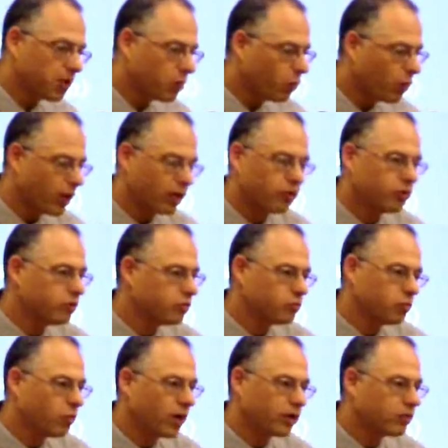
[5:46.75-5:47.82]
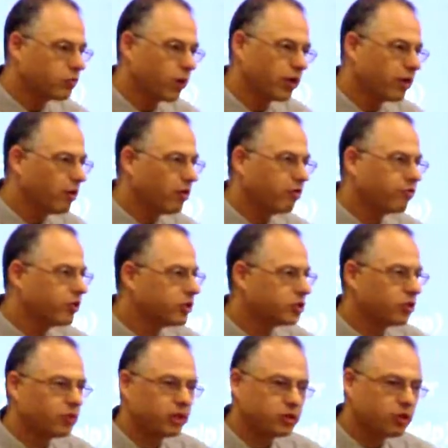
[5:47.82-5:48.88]
one and a half years
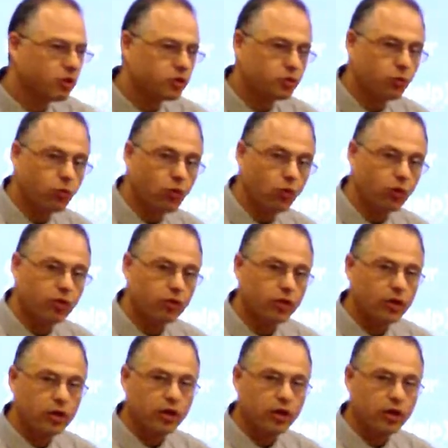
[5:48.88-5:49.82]
old, they start to walk.